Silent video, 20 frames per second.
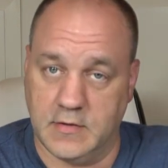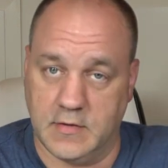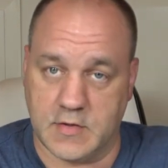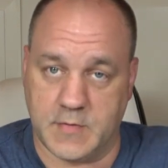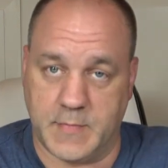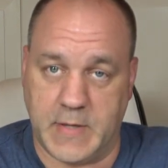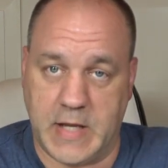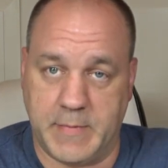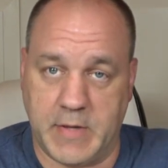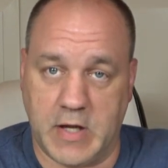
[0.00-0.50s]
There's
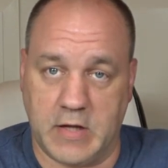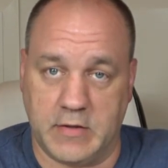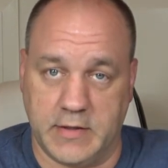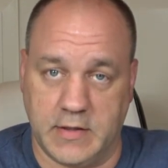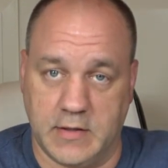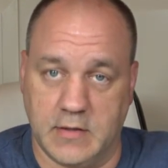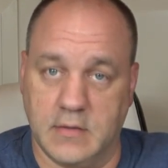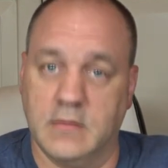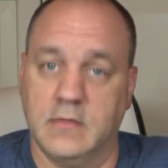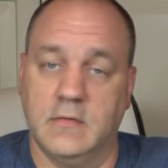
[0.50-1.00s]
a PayPal
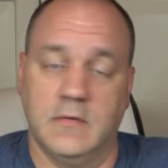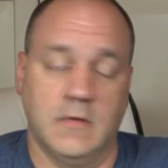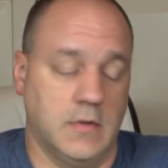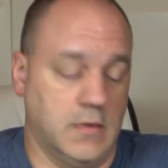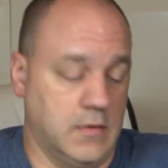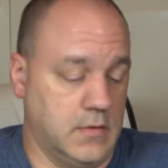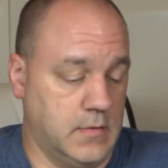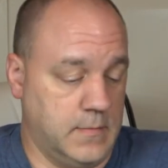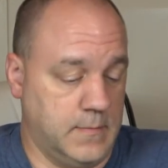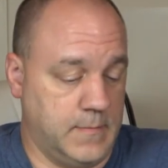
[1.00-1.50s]
link
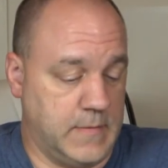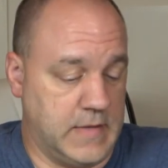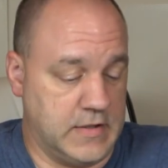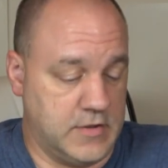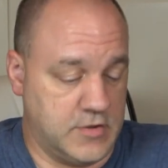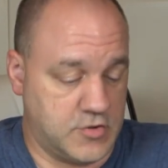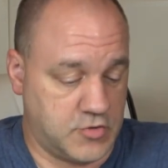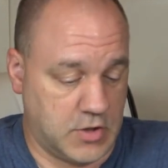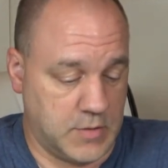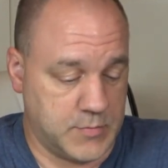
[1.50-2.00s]
in
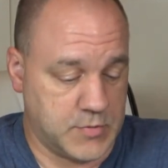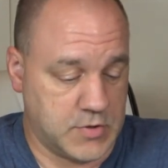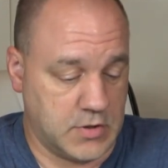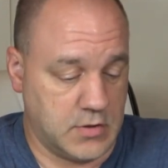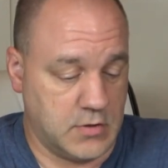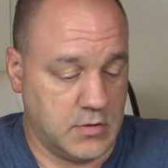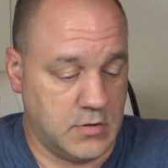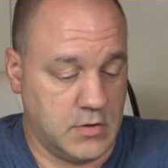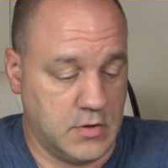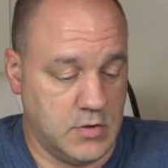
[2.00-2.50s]
the description.